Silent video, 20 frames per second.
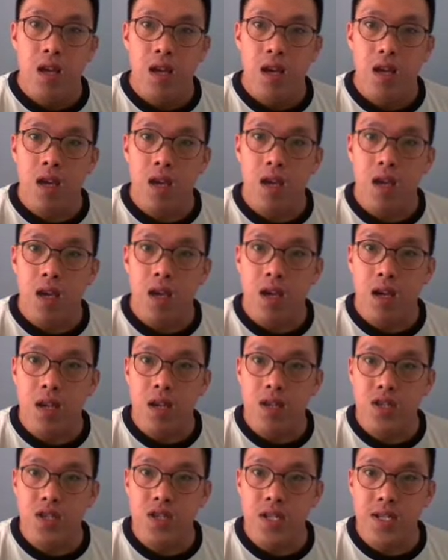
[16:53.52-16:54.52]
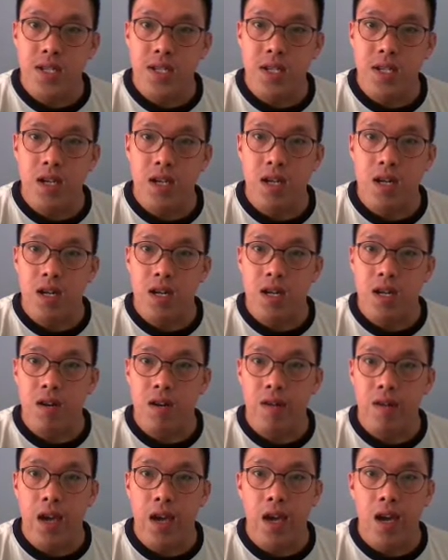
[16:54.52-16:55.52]
Okay, it's just here. All
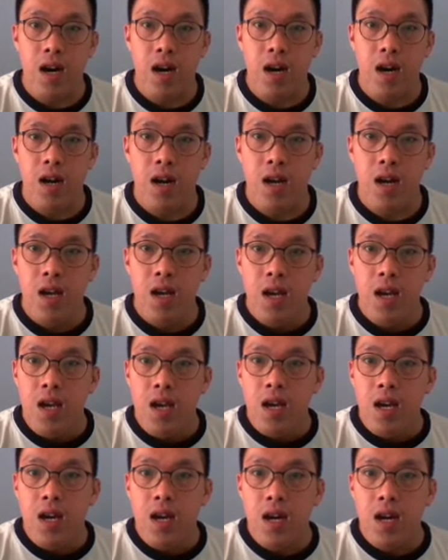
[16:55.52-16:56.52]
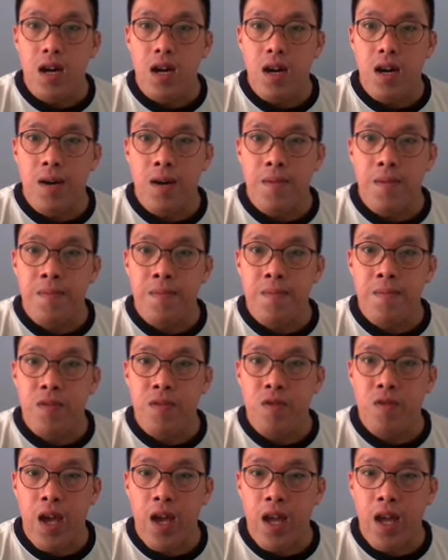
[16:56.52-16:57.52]
right. You
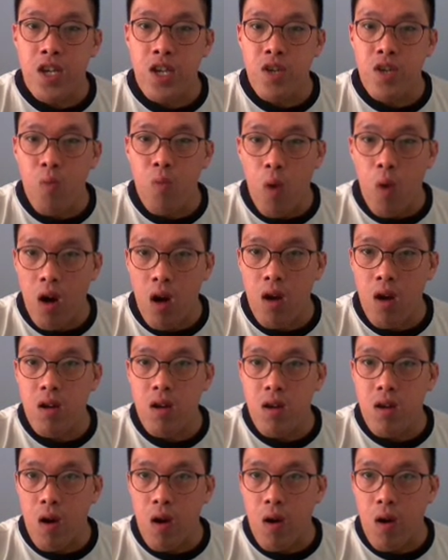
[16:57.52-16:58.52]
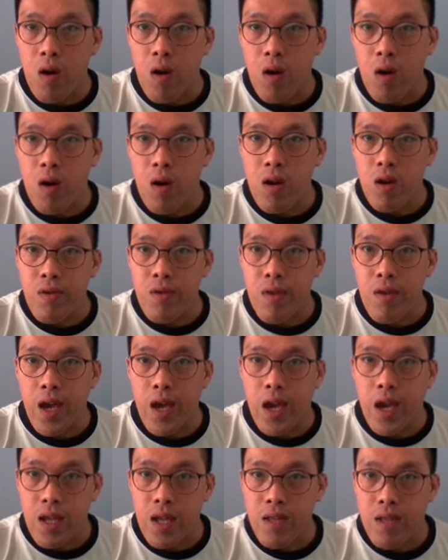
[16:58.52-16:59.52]
can actually walk or you
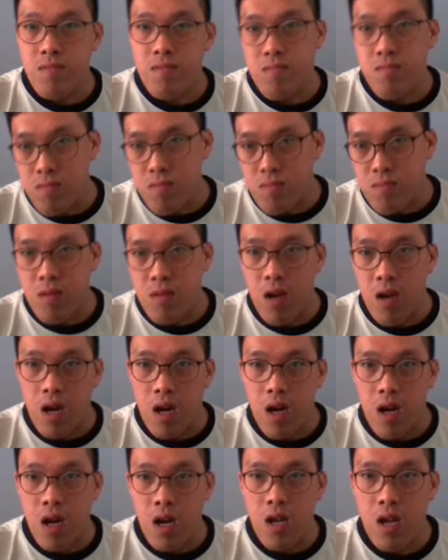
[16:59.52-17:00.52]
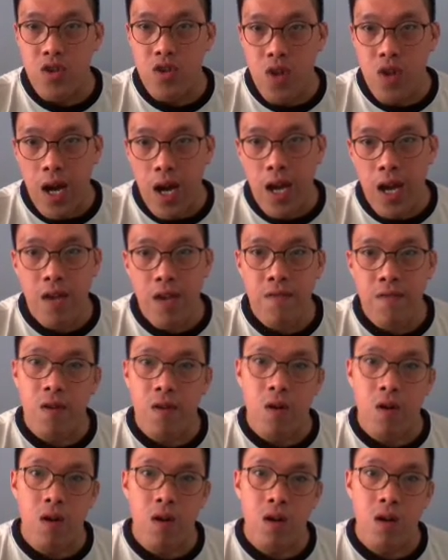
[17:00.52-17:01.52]
can drive
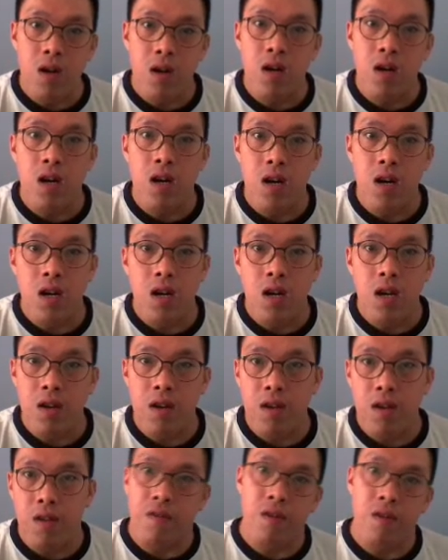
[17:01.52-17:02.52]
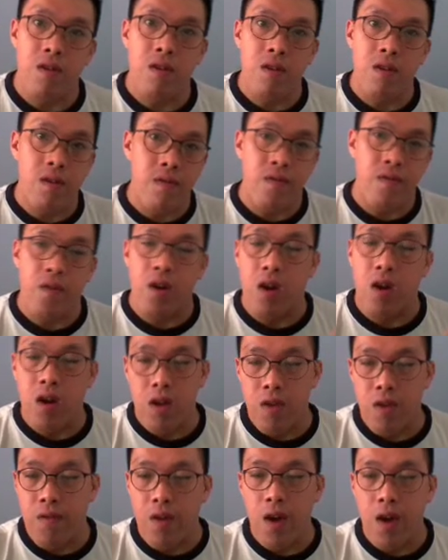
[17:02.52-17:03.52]
or if you
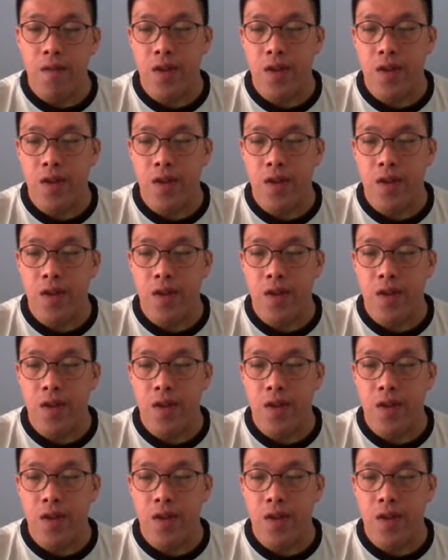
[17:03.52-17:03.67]
have a